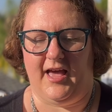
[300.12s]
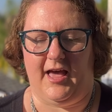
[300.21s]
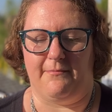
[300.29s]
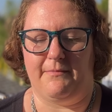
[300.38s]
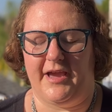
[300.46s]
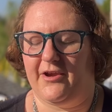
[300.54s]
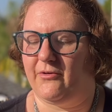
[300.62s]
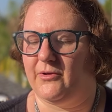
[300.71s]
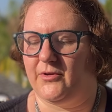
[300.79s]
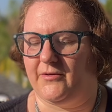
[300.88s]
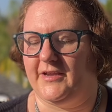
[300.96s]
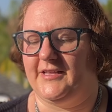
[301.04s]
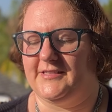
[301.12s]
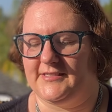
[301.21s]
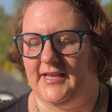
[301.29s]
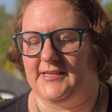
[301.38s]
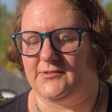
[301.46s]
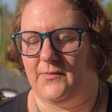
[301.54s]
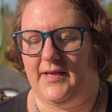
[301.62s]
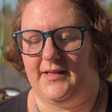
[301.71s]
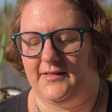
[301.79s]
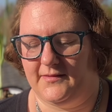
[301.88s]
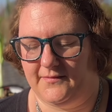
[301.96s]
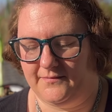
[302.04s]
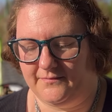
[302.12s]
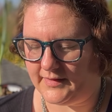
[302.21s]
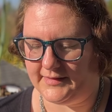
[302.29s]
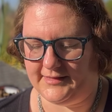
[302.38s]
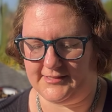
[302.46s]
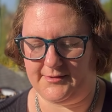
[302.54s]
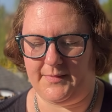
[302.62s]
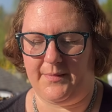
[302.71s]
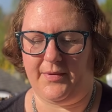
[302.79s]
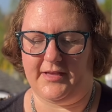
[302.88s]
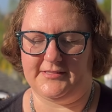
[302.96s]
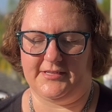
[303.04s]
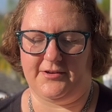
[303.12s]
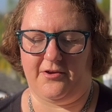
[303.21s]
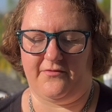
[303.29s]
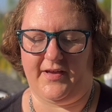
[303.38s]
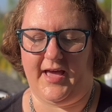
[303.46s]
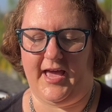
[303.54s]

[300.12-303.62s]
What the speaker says: microgreens as well. These are my Bossa Nova